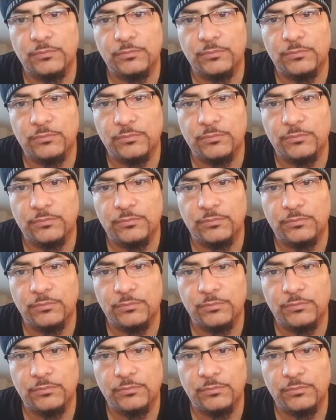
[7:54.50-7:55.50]

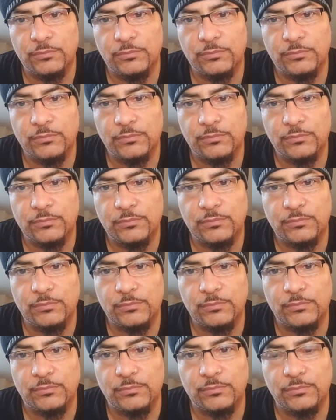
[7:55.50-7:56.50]

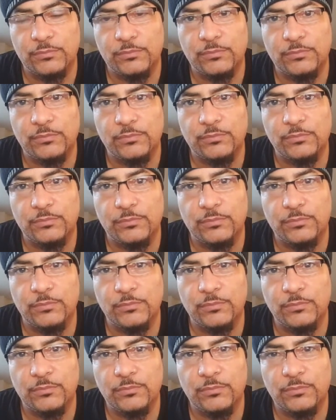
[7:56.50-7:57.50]

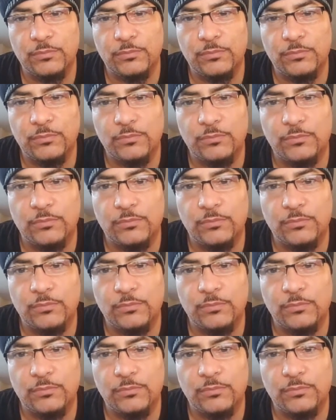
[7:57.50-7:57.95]
[no speech]